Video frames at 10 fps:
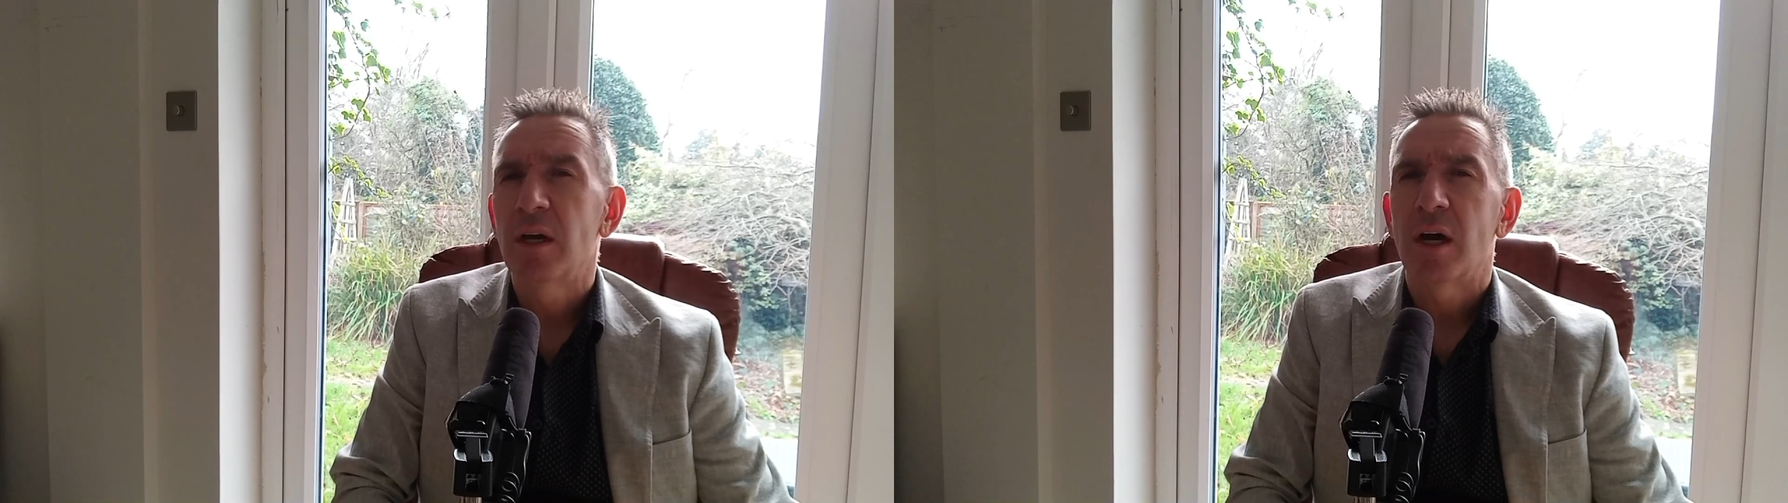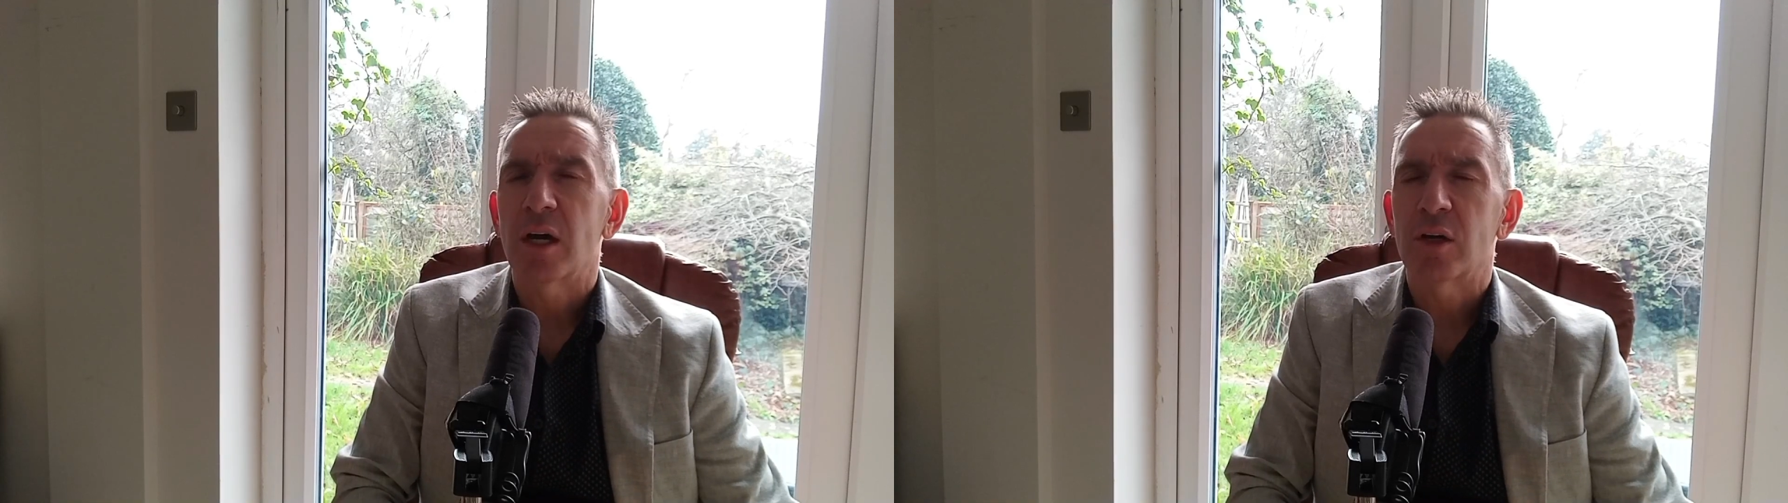
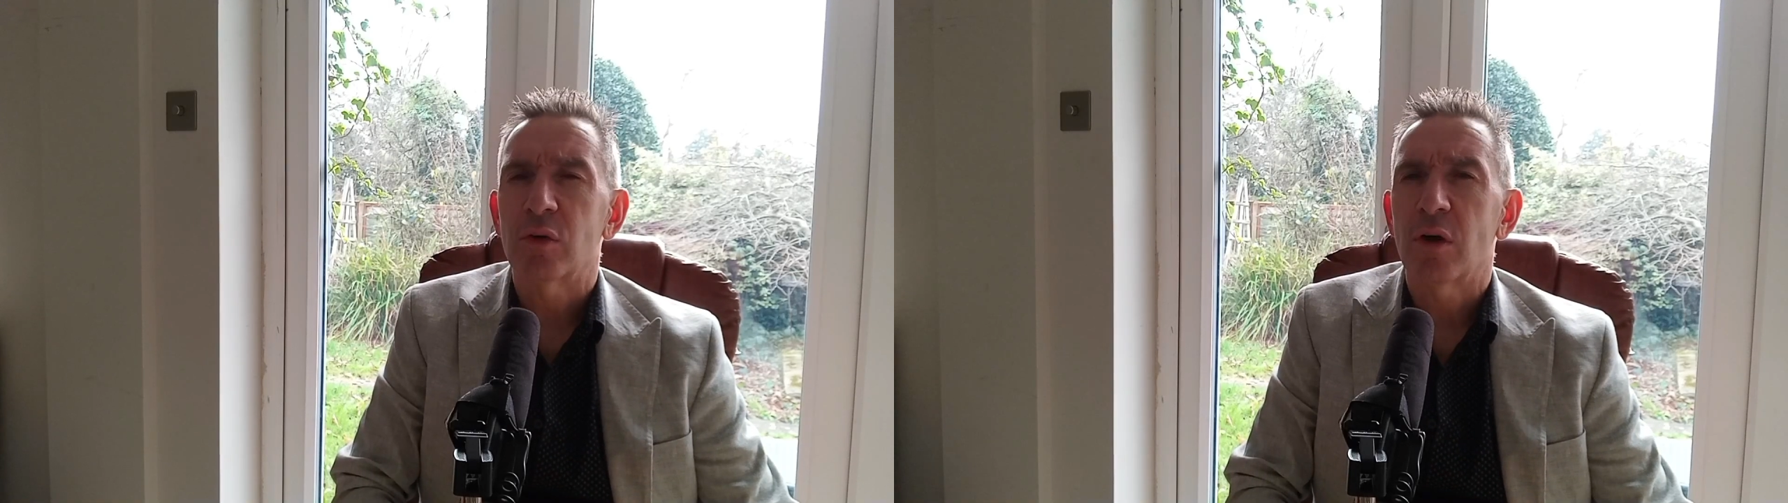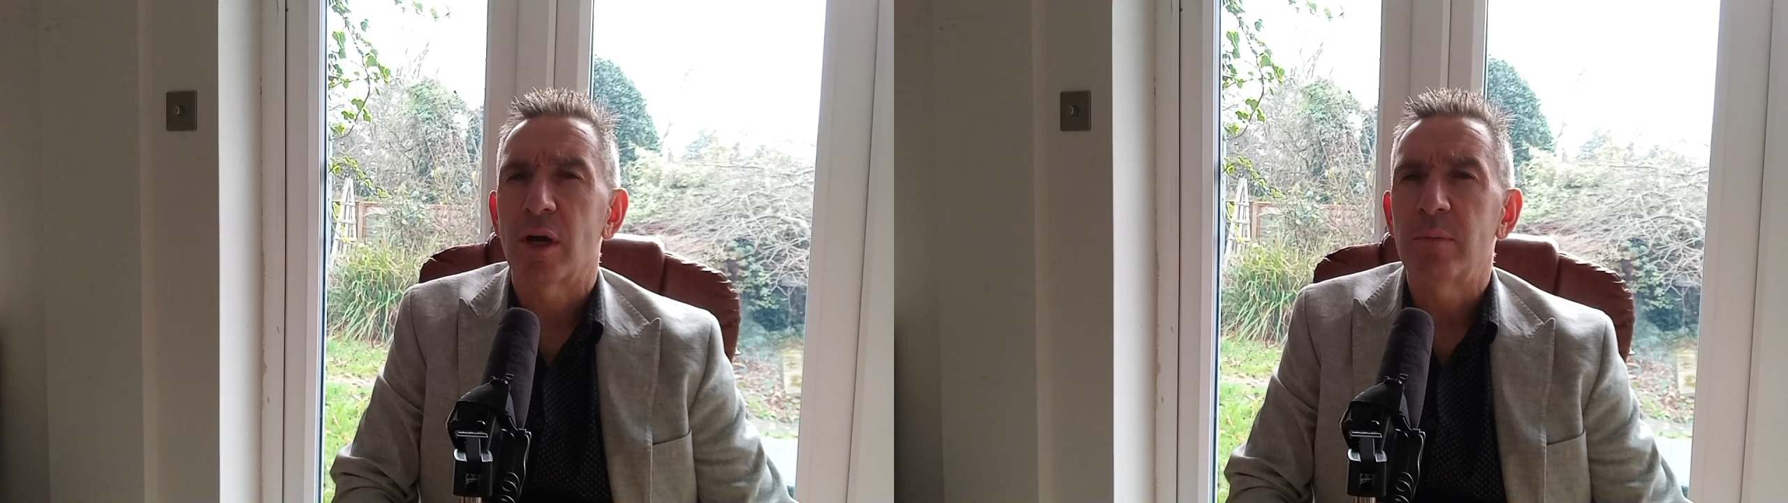a
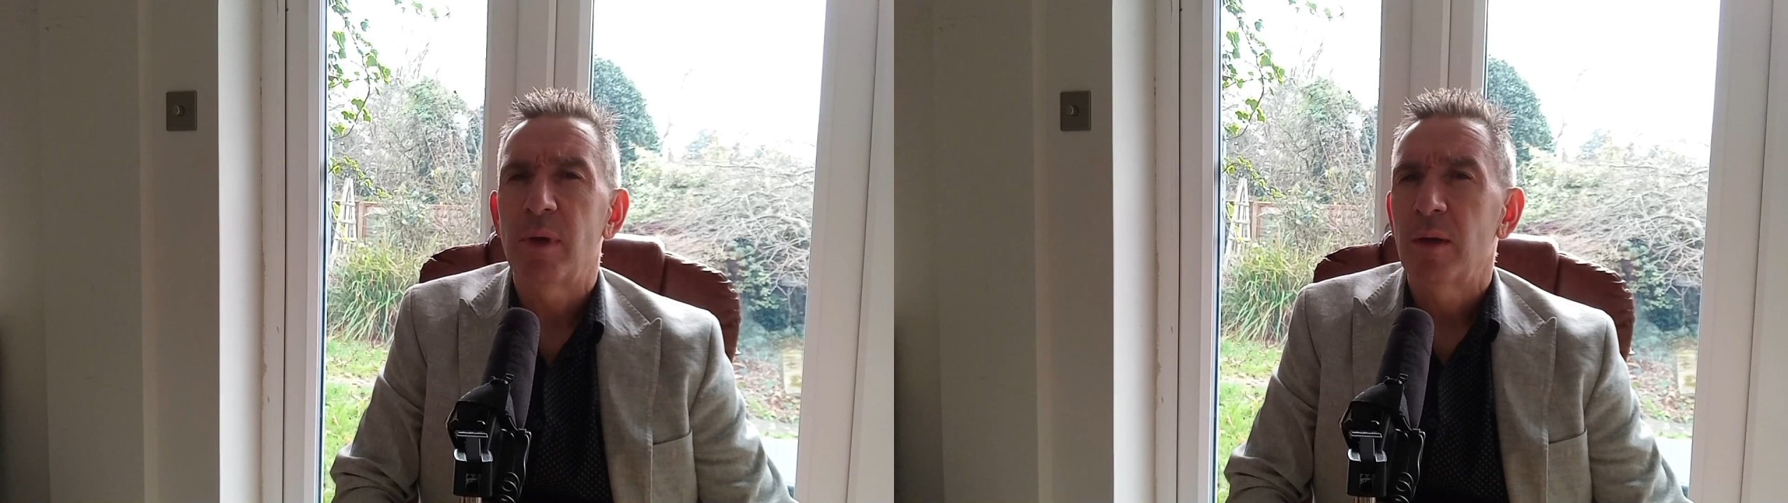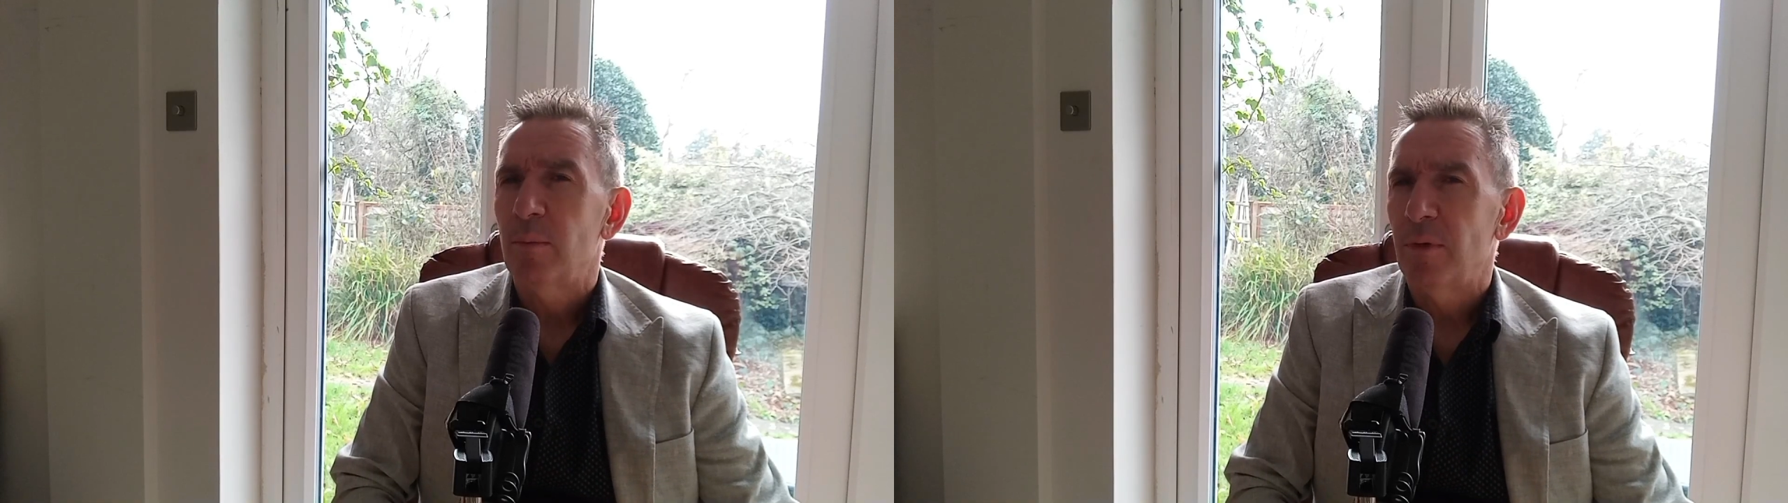crime
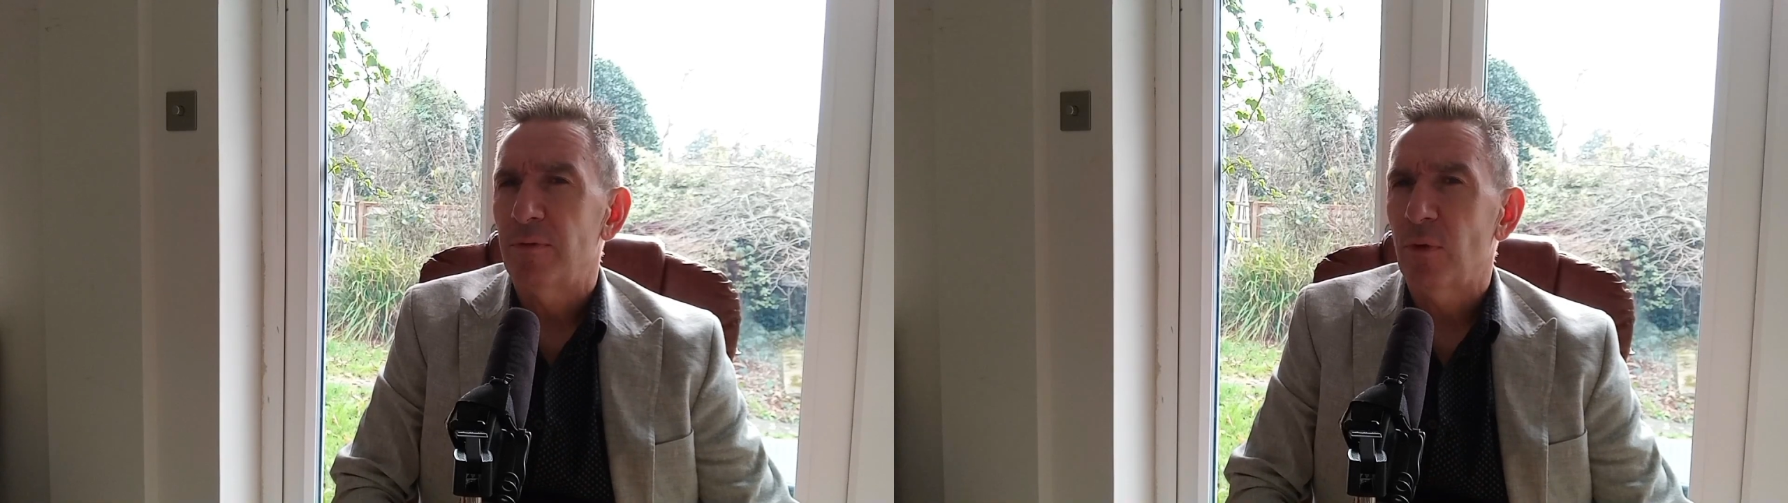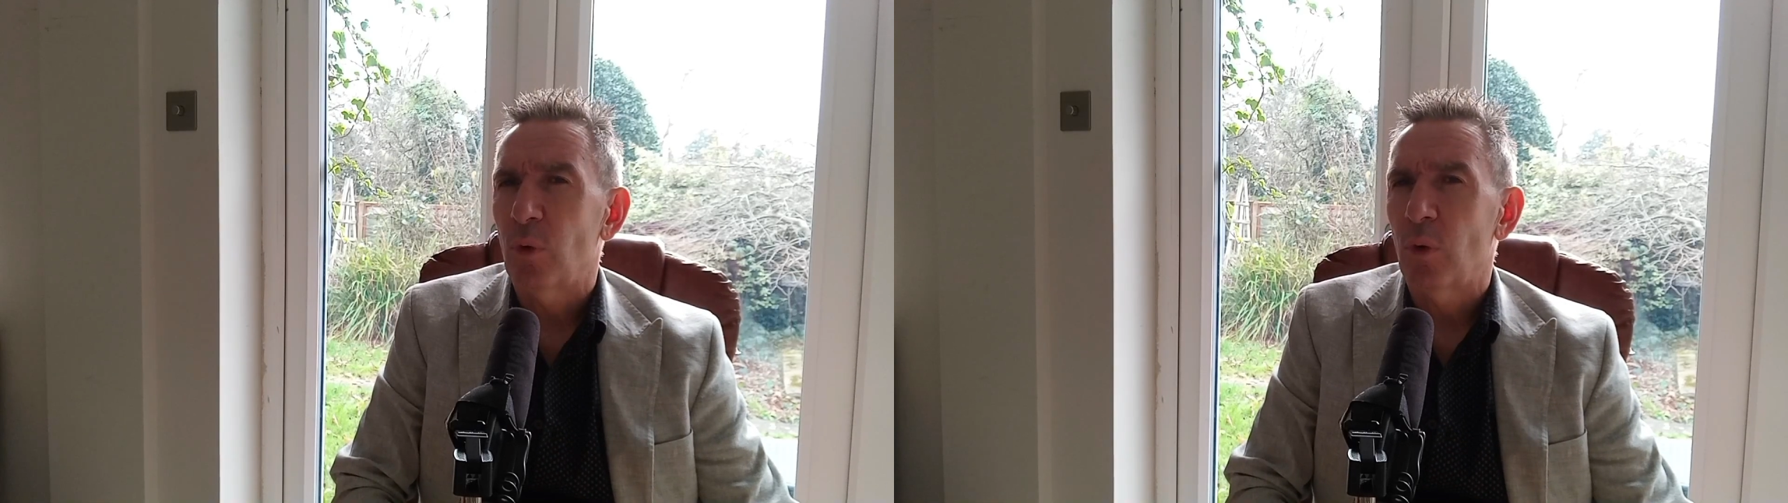
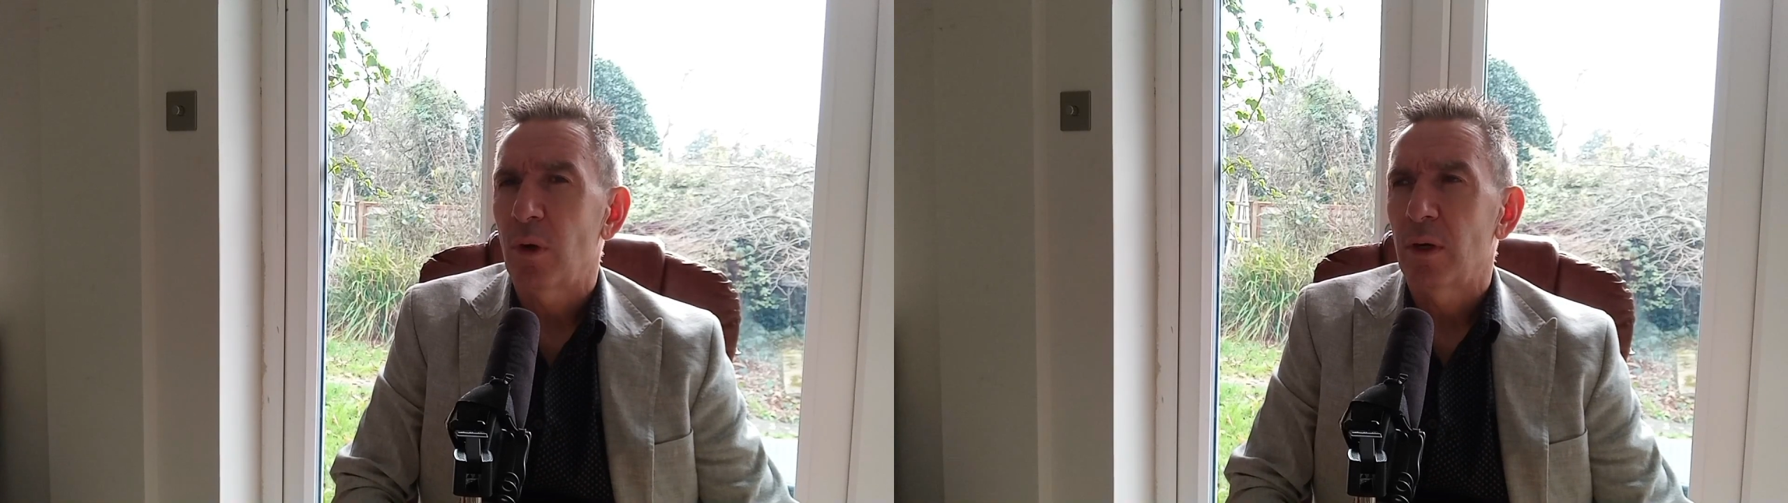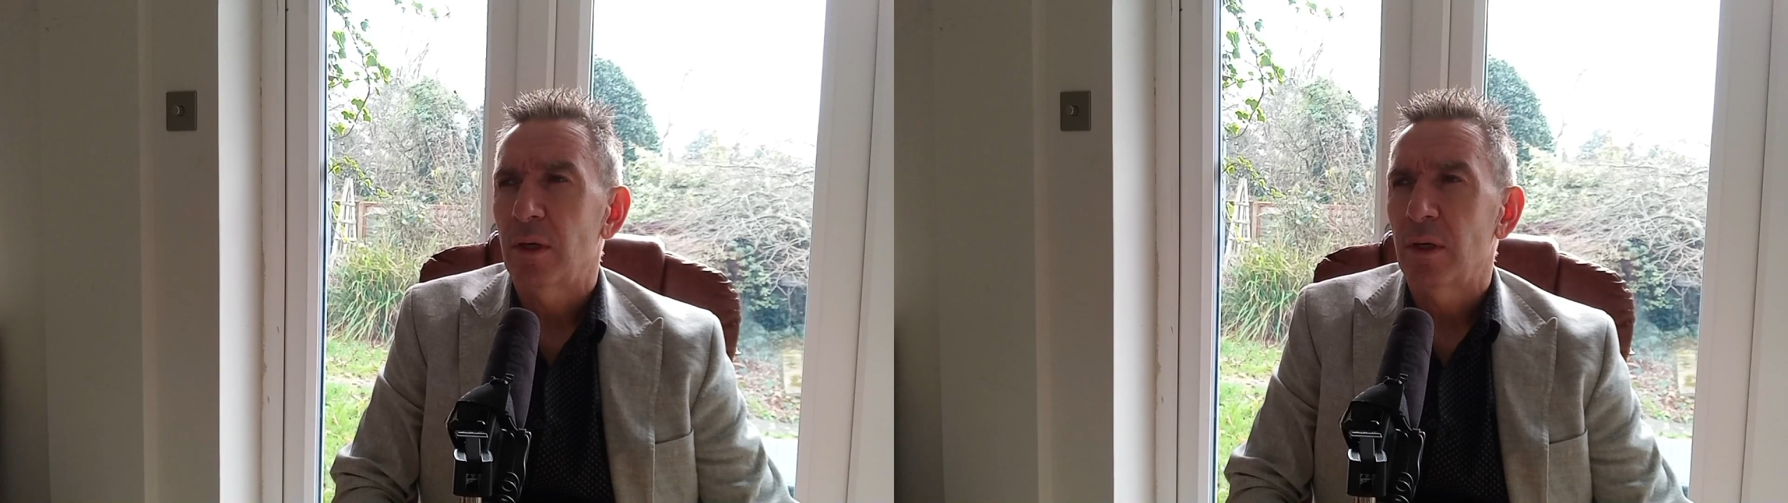before